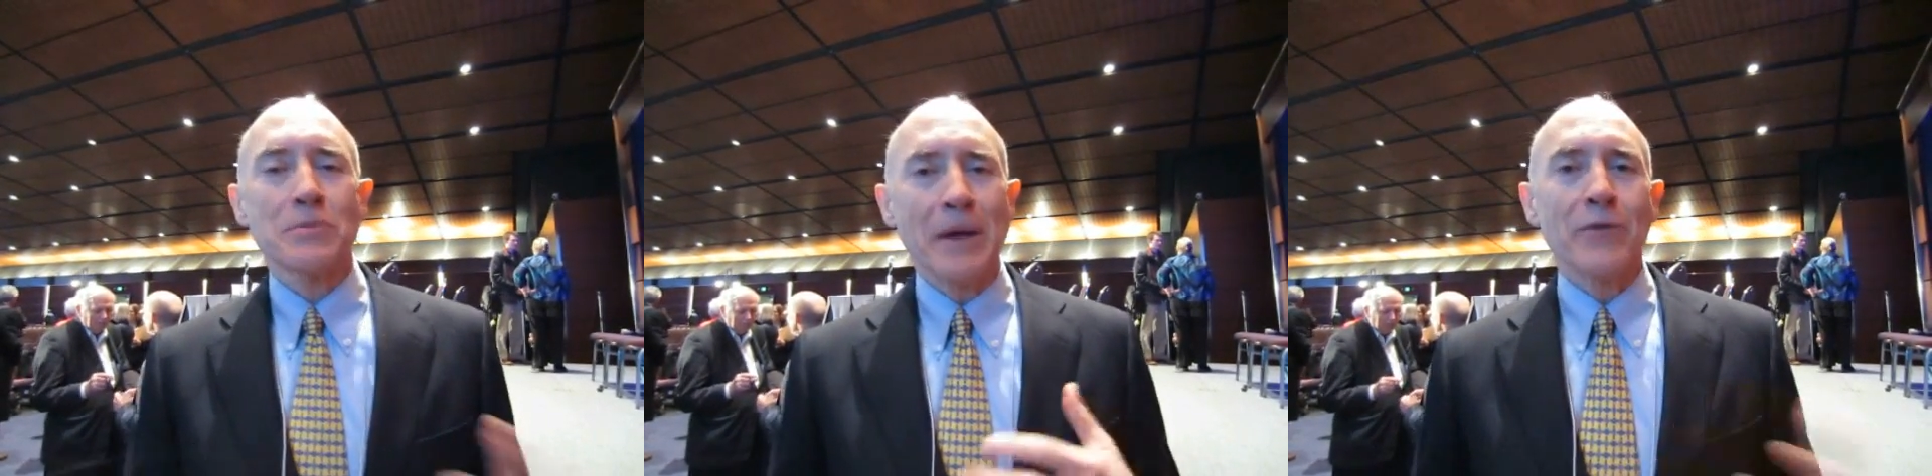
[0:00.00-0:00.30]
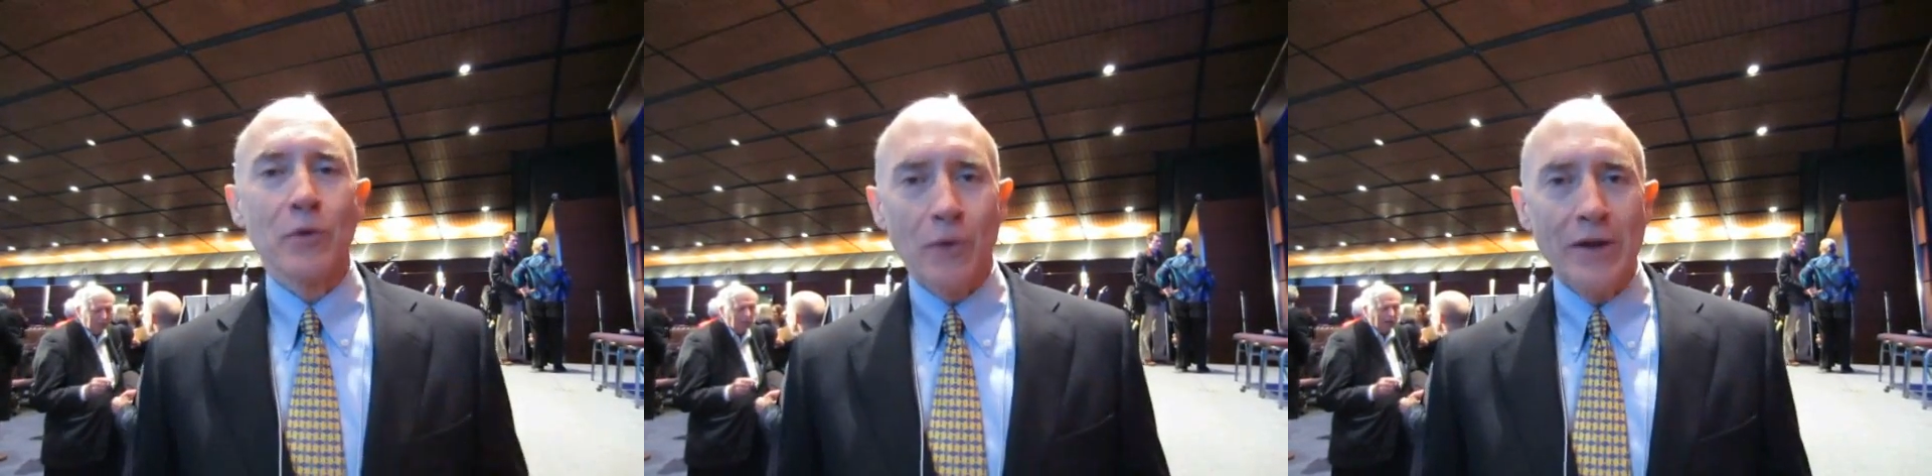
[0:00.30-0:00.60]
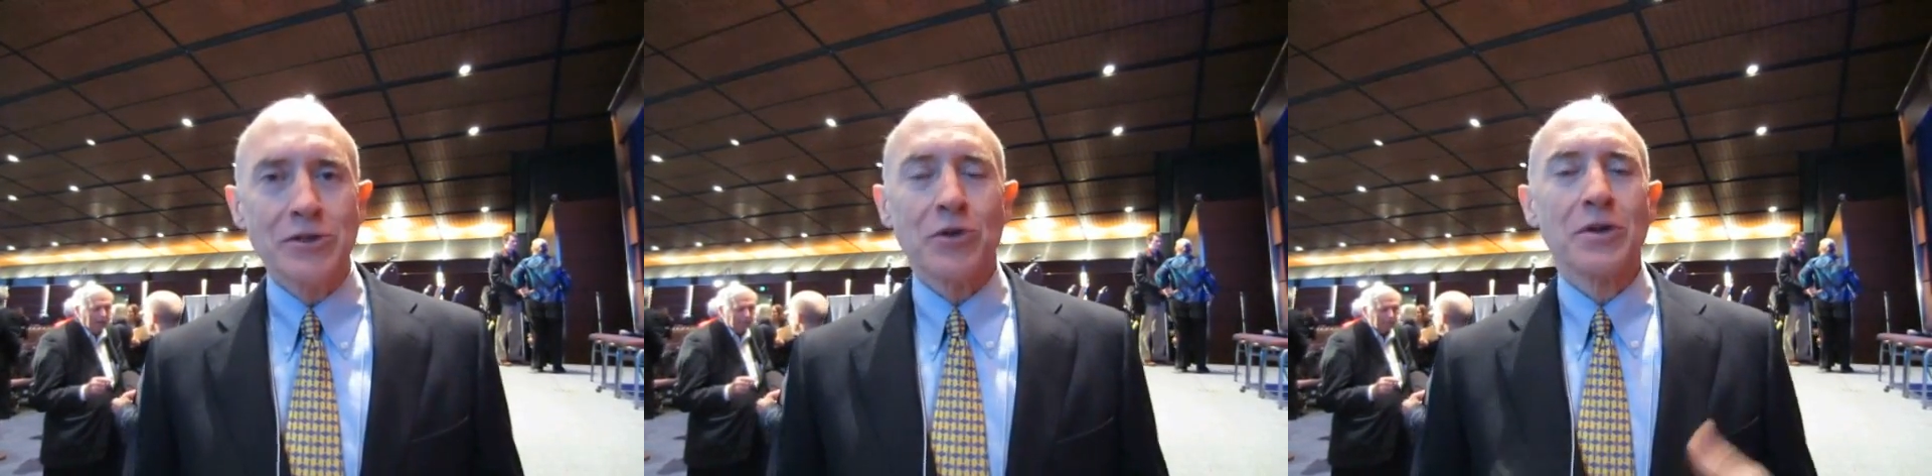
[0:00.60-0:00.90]
omega-3
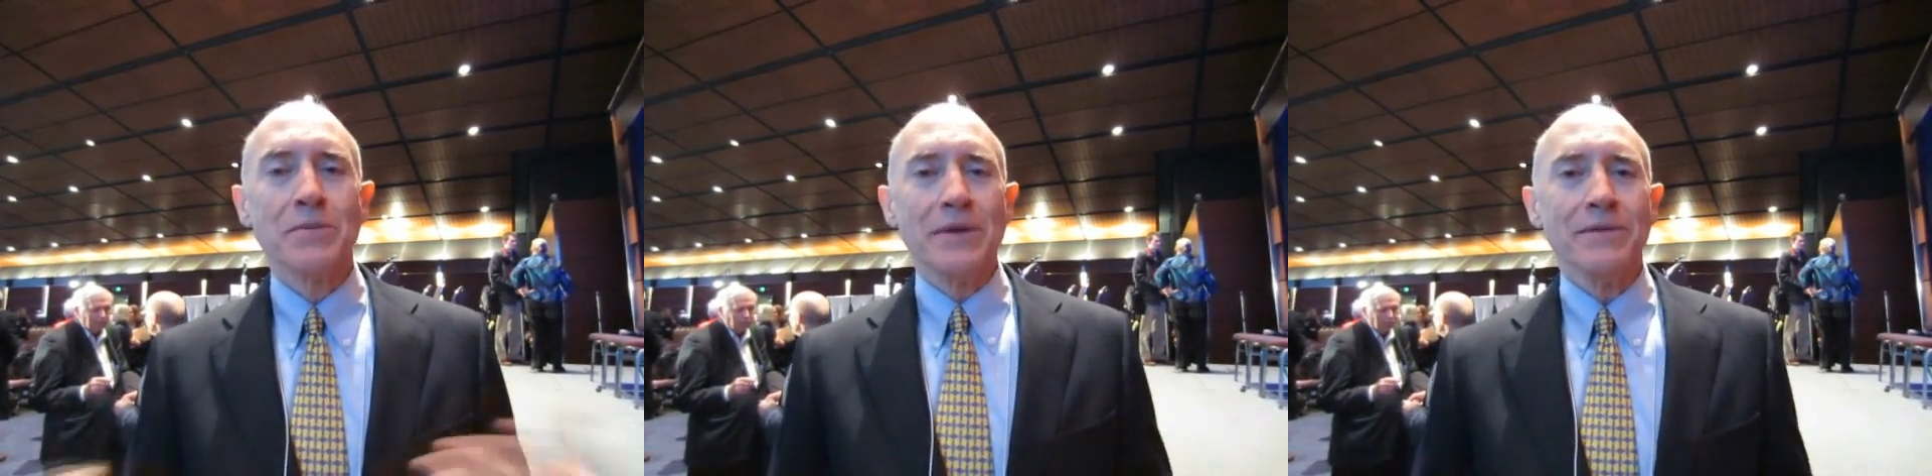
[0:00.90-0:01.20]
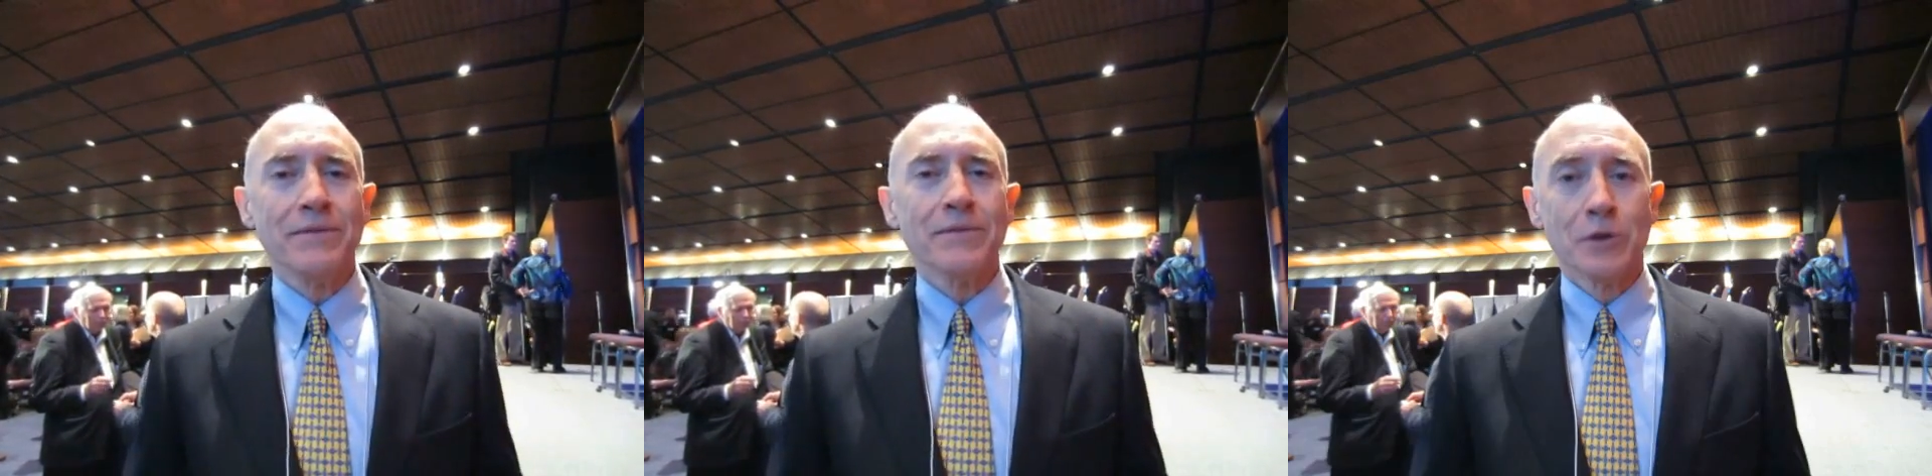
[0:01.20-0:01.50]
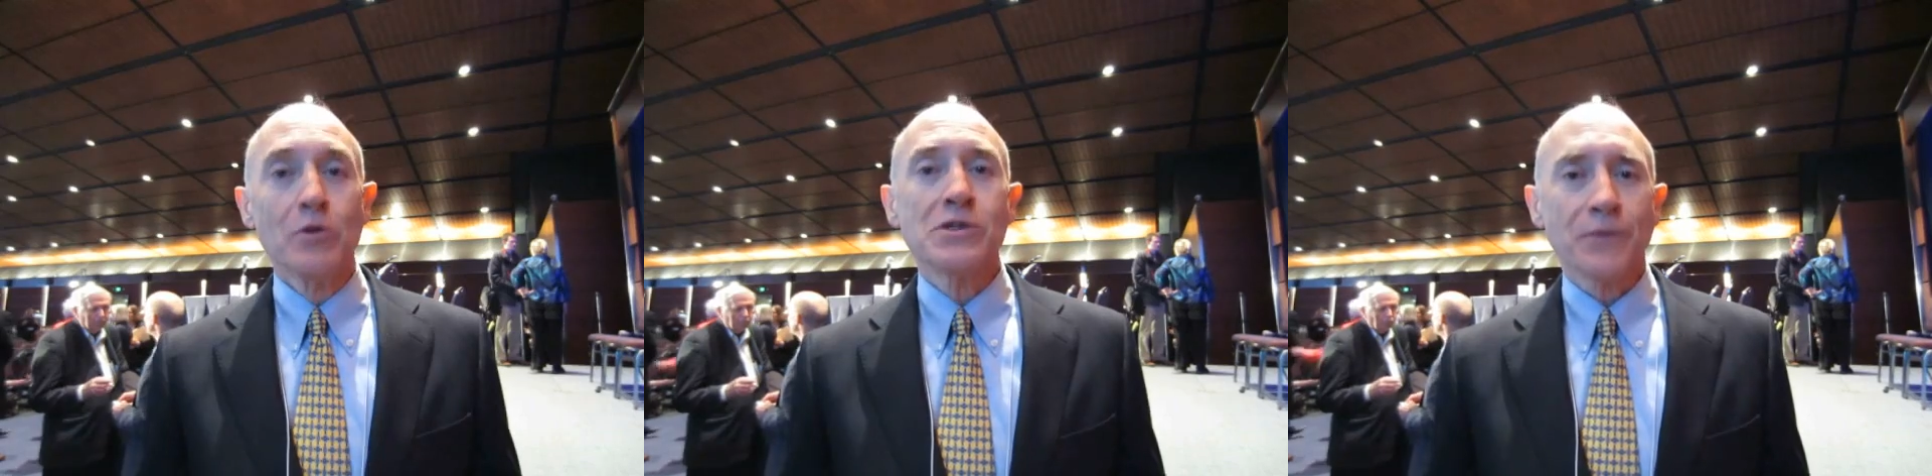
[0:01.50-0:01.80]
ratio to be
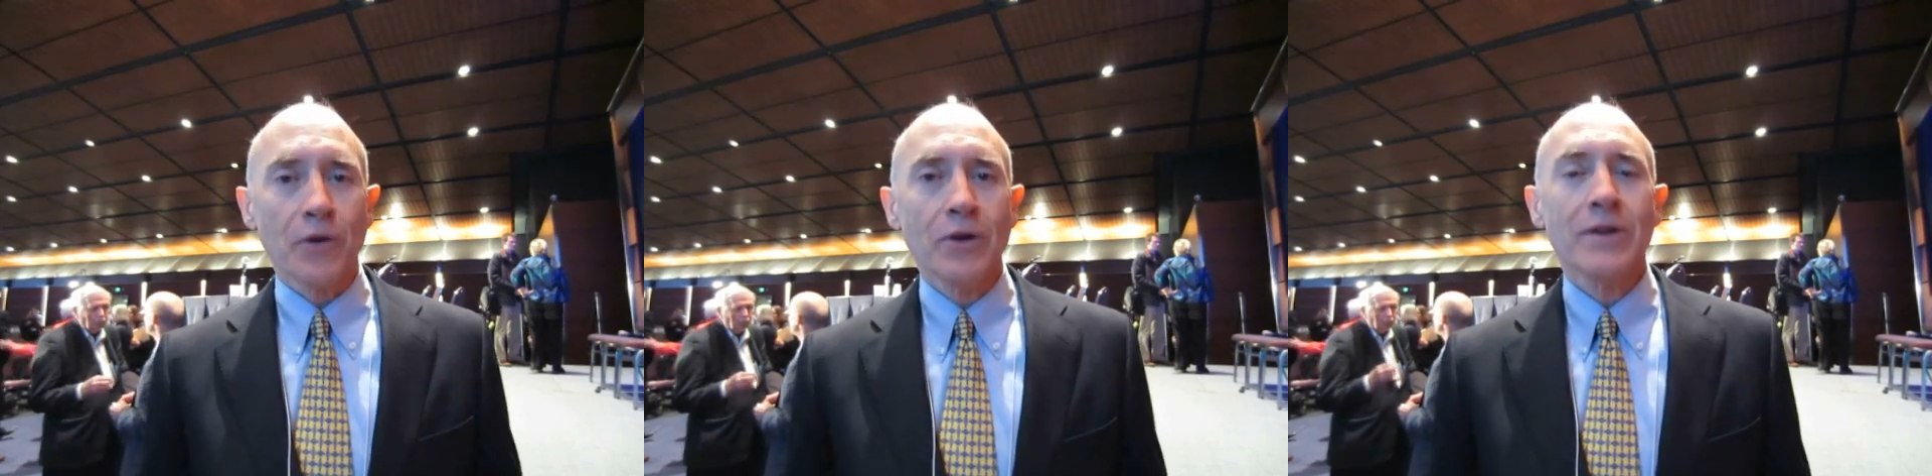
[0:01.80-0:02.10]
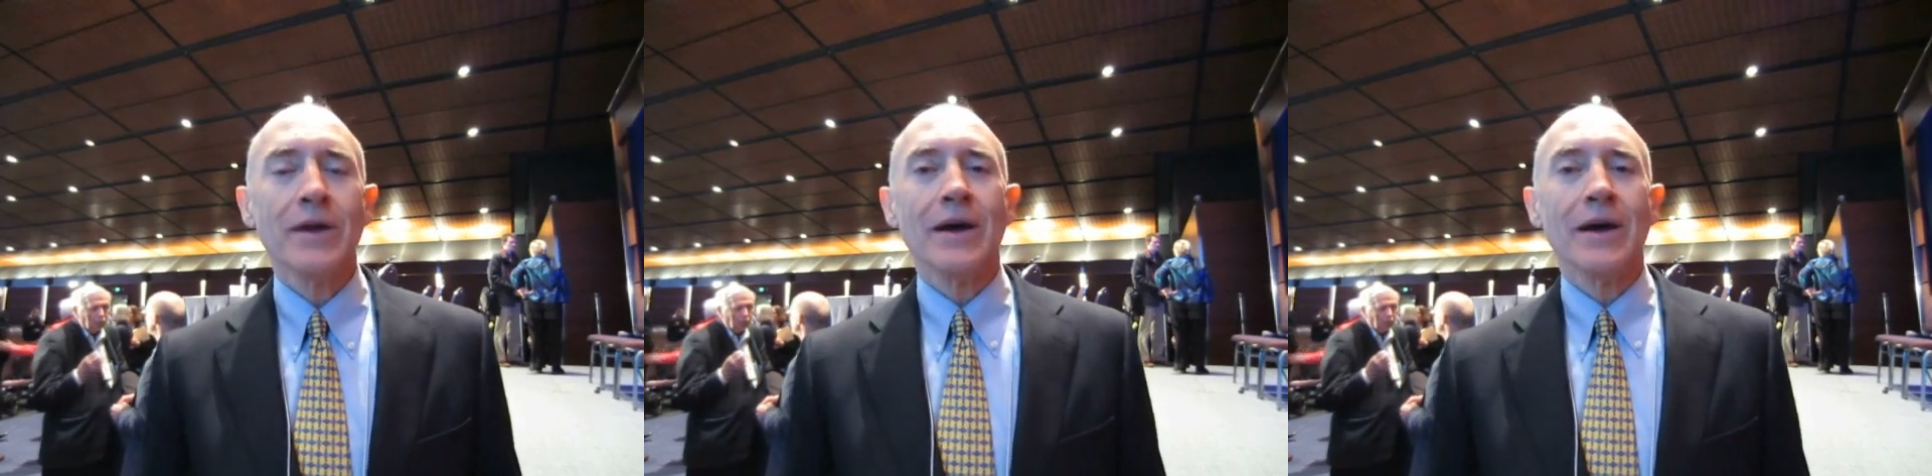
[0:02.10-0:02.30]
useful,